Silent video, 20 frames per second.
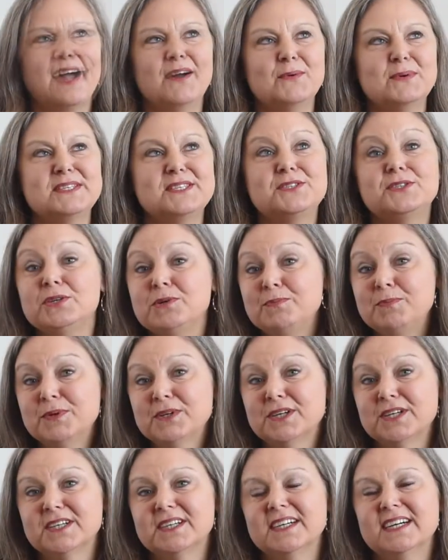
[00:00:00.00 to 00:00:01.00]
I was
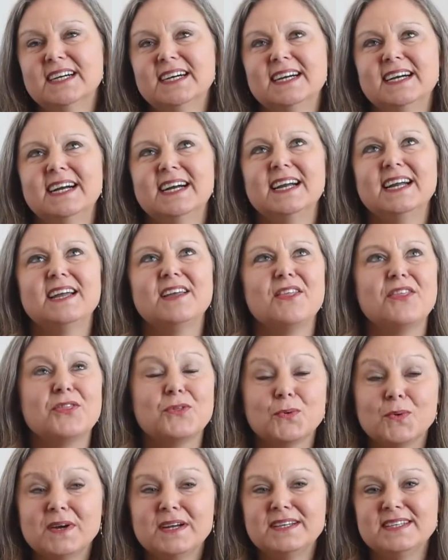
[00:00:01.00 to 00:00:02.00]
super
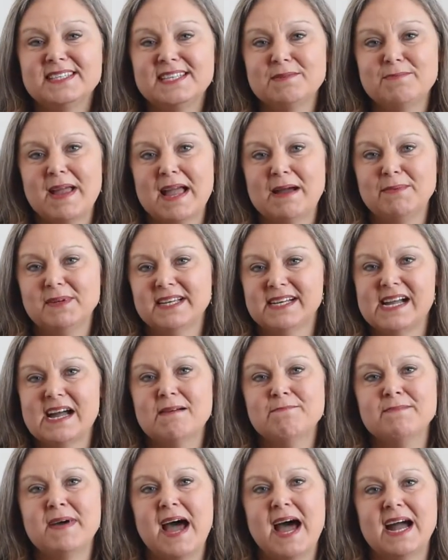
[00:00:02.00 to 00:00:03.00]
thrilled to be able to
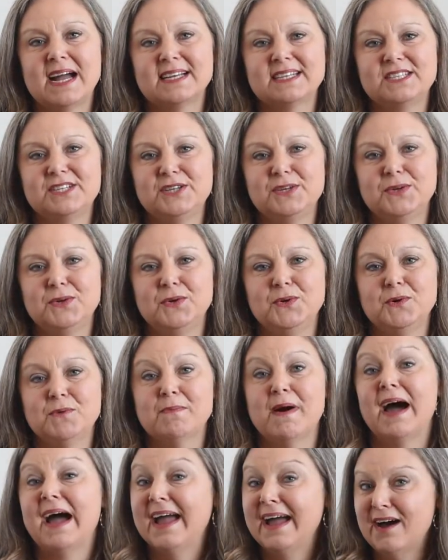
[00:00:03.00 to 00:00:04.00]
come back to
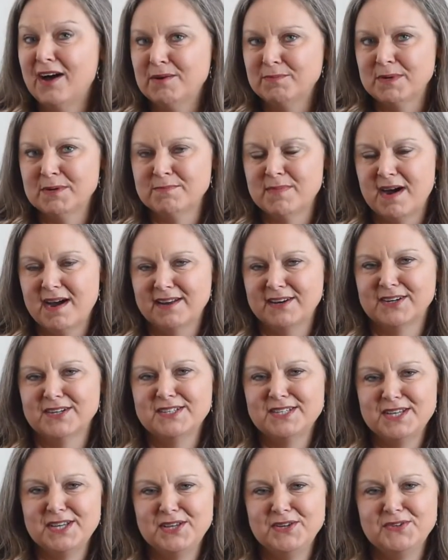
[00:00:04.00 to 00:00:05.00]
my alma mater,
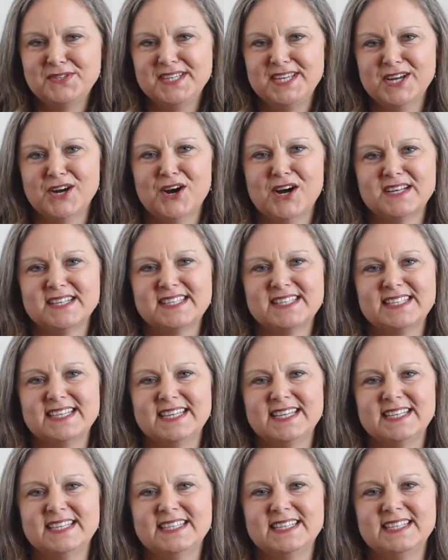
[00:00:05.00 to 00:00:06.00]
to U T
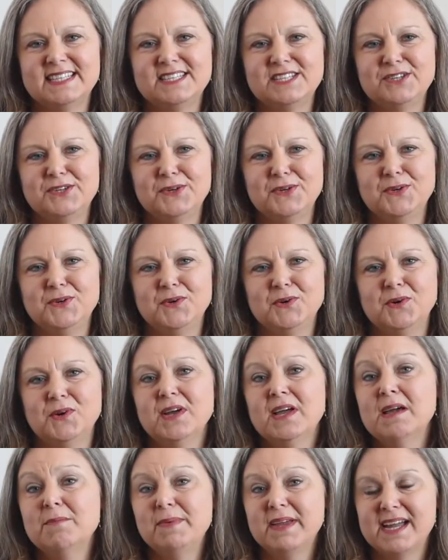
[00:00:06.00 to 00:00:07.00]
Austin, to
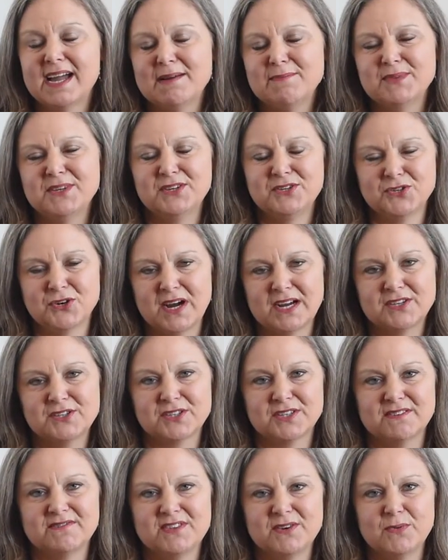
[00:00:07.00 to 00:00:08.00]
become the
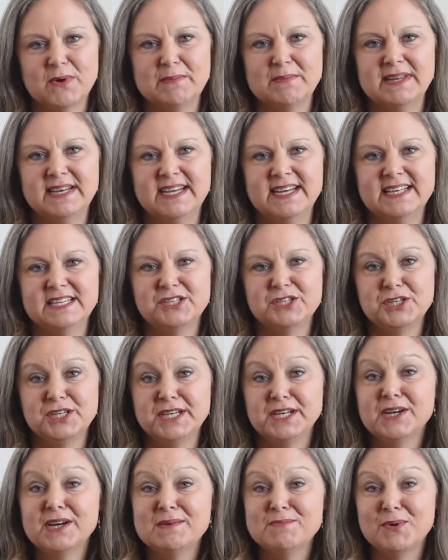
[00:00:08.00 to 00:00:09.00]
director of the Women in
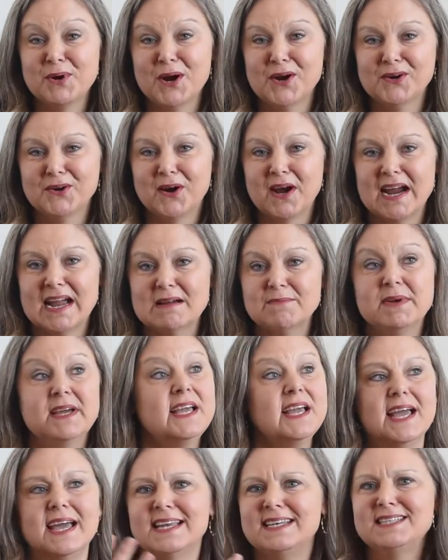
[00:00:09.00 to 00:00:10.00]
Engineering program
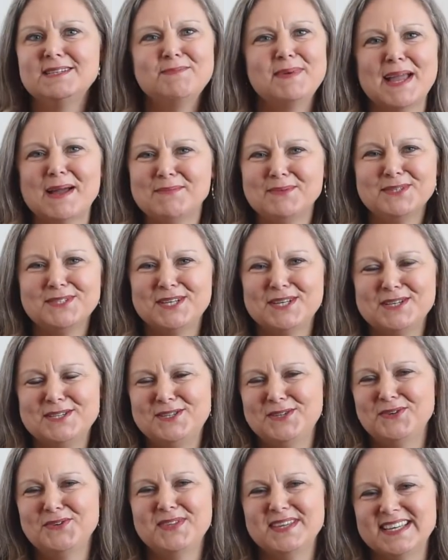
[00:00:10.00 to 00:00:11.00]
and to be able to
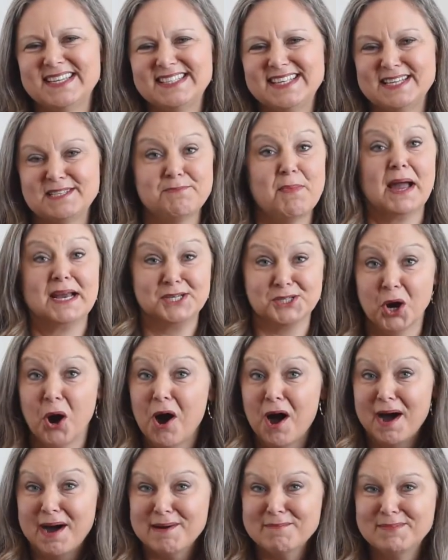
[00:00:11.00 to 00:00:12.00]
do this as my
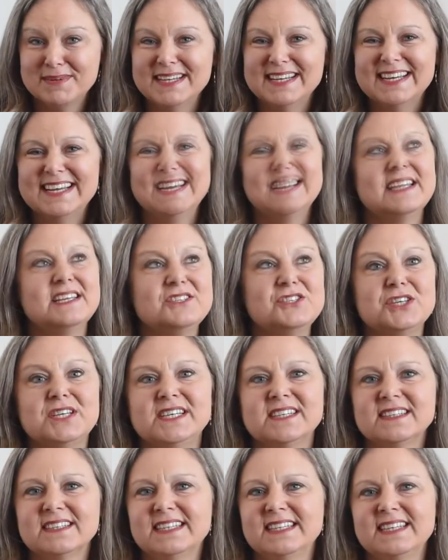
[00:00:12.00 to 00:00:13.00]
job.
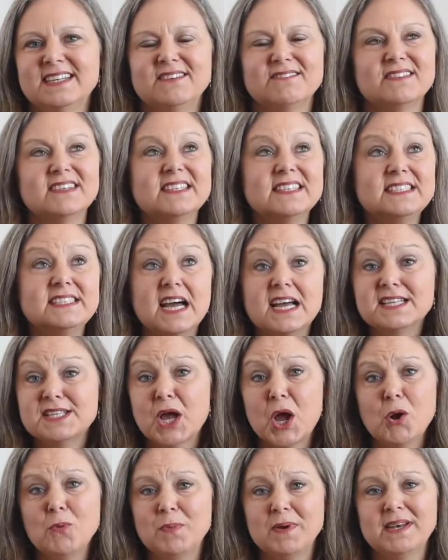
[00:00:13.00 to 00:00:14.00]
Engineering really does
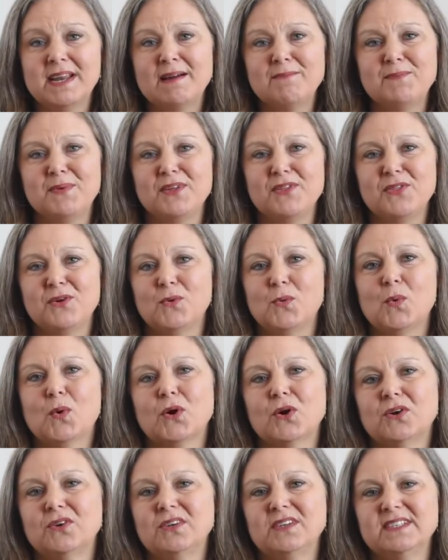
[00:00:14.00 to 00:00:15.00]
open up the
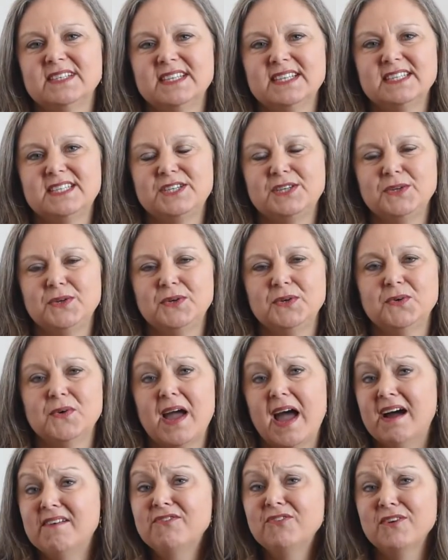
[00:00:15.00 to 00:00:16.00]
world to
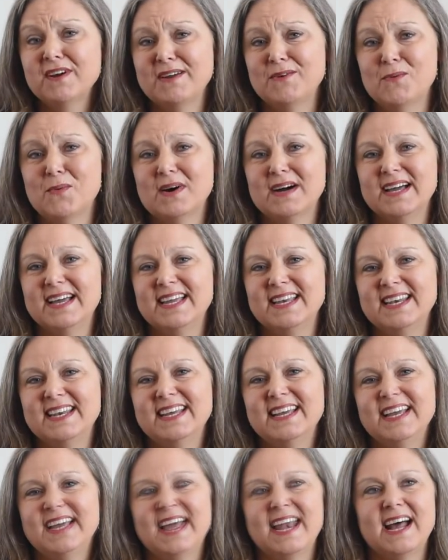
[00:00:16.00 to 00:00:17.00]

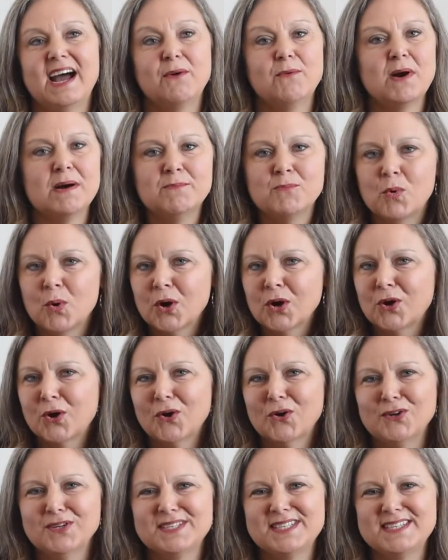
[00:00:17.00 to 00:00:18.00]
everyone, and I want more
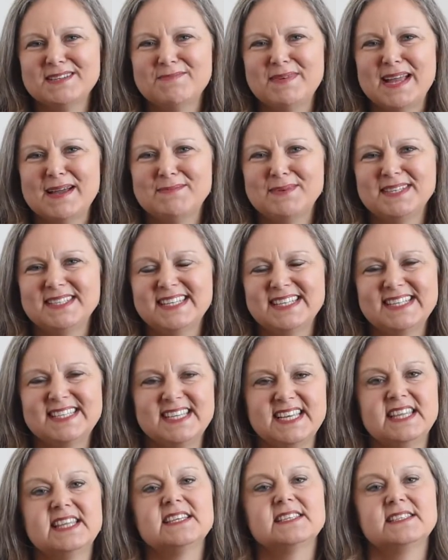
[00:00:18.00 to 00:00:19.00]
girls to be able to
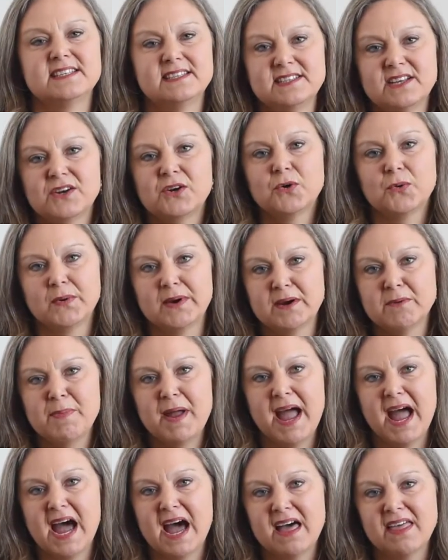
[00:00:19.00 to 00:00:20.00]
see this as a career
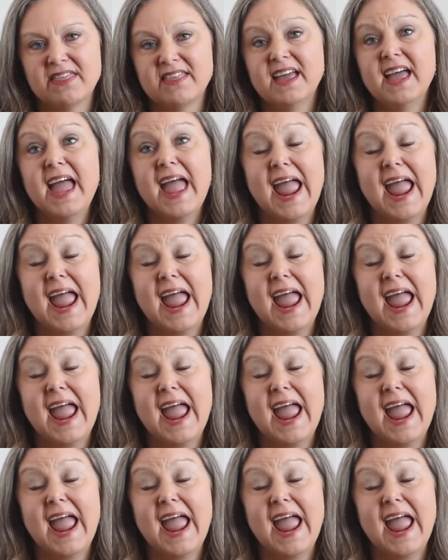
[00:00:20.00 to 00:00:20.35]
path.